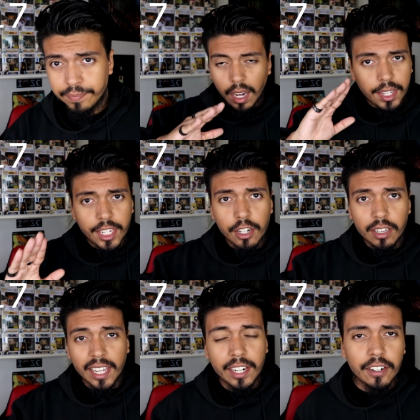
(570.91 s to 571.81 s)
A year
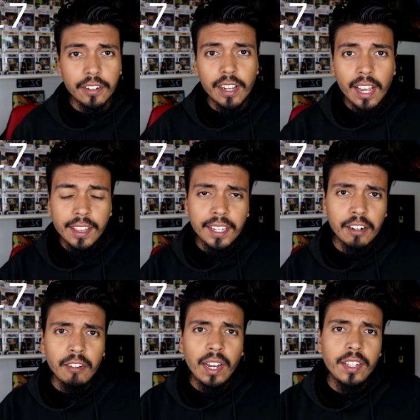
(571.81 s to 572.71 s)
later, they had
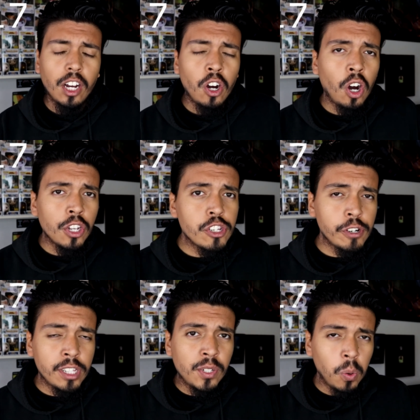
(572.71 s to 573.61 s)
around
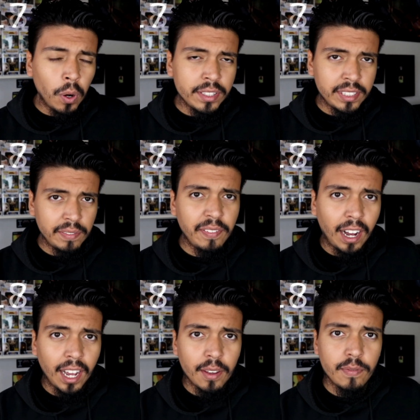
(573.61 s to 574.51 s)

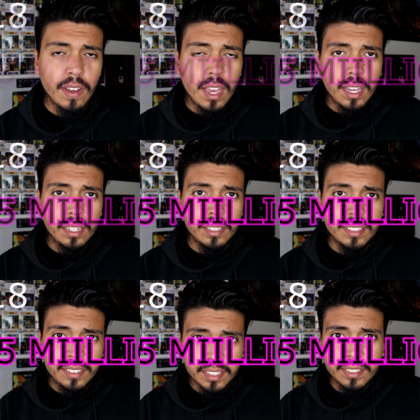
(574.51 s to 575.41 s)
125
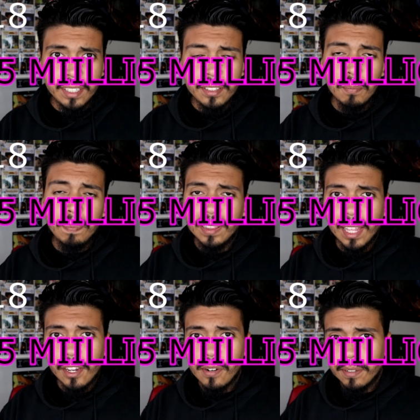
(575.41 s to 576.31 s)
consistent
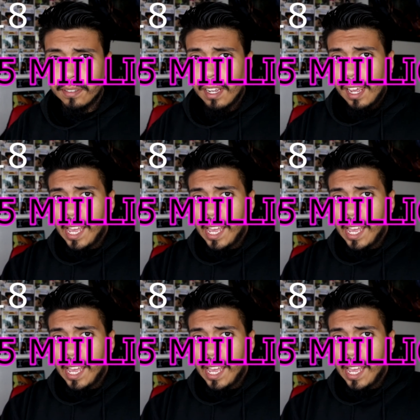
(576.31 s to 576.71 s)
players,